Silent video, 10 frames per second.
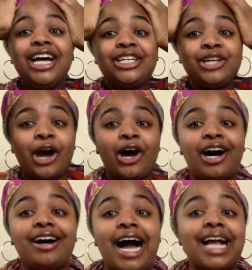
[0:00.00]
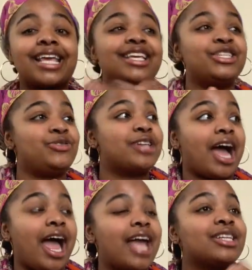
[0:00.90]
Y'all, I kid you
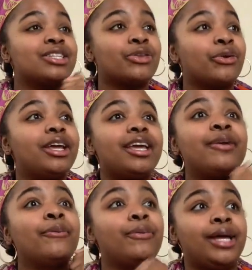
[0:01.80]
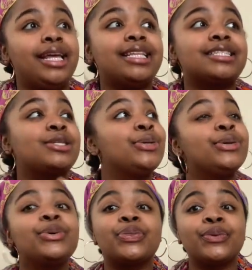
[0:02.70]
not, 3 weeks,
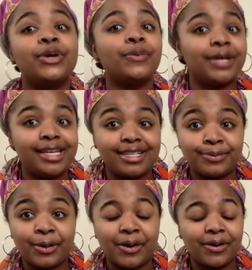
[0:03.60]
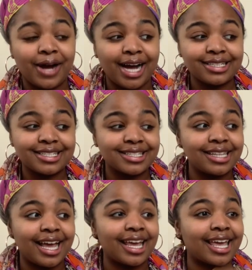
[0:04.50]
2-3 weeks, bro. I just
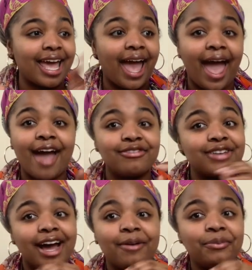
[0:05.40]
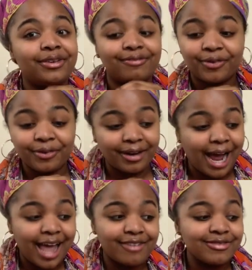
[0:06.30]
like have not been for it.
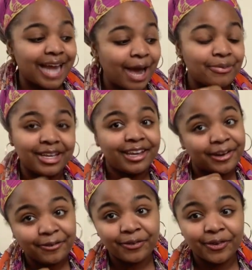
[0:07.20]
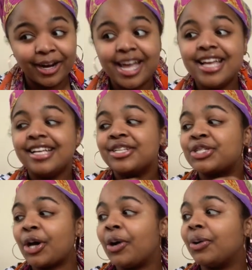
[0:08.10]
I have not been here for it.
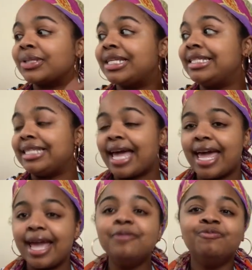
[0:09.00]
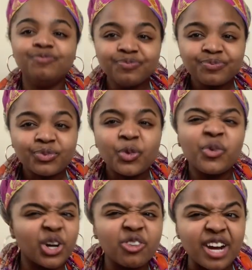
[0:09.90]
So today,
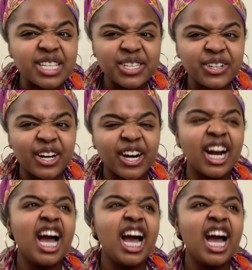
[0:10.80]
we gonna rescue her.